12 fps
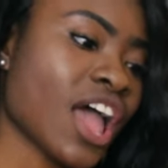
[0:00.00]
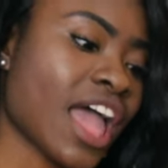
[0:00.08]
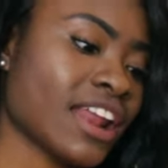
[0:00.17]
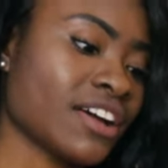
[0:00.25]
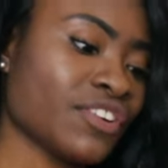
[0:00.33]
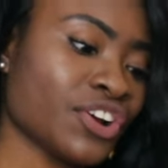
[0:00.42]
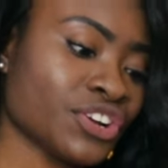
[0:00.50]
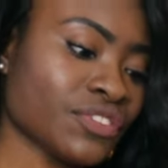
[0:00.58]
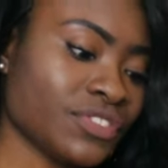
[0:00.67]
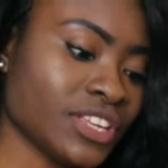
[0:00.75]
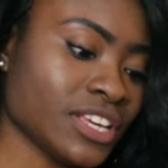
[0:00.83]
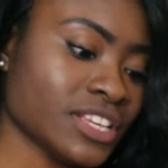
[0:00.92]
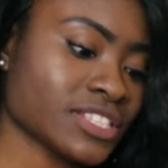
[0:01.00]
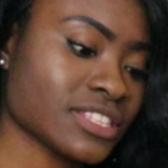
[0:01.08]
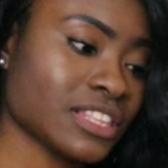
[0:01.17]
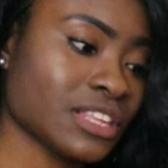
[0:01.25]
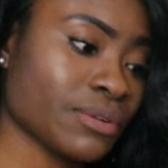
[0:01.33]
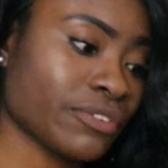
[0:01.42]
And I've heard of these,
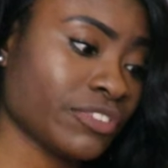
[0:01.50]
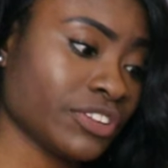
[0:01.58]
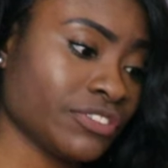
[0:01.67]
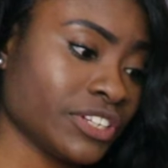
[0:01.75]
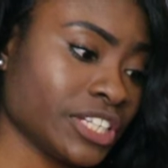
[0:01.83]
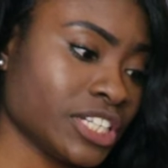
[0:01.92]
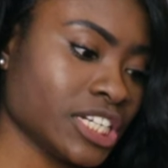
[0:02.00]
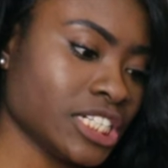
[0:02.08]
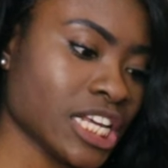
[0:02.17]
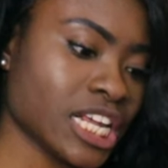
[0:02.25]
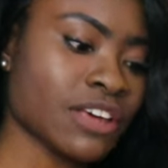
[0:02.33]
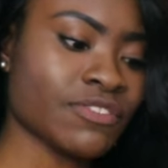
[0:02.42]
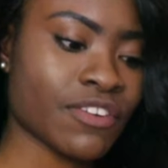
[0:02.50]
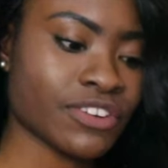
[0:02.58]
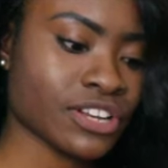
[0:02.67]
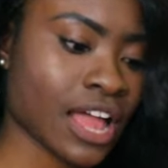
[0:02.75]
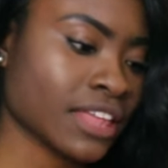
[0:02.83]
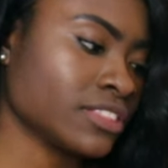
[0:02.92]
that they were really, really good. And I've
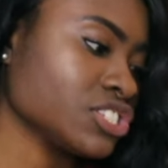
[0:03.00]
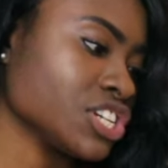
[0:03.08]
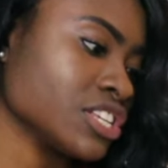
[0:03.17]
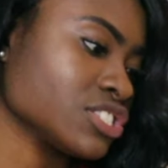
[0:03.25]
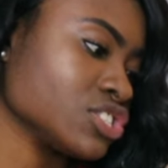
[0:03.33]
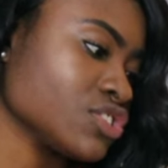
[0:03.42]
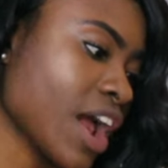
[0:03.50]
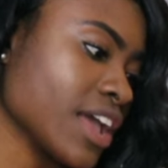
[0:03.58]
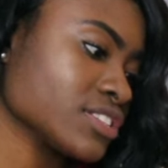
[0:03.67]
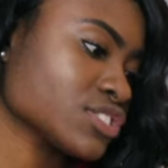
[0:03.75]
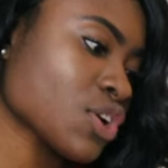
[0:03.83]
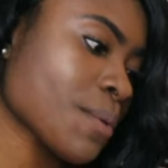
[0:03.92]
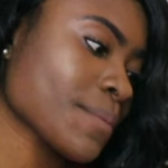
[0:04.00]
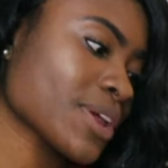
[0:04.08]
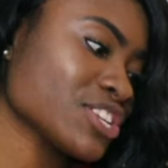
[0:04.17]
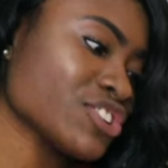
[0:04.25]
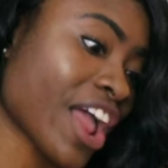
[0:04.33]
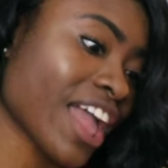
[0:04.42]
never had the chance to try it. So I'm
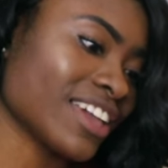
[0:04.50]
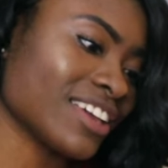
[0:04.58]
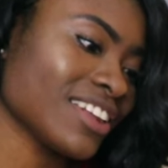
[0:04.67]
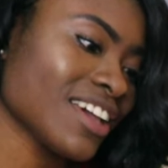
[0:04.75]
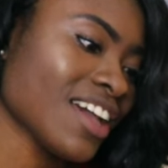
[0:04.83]
gonna try it.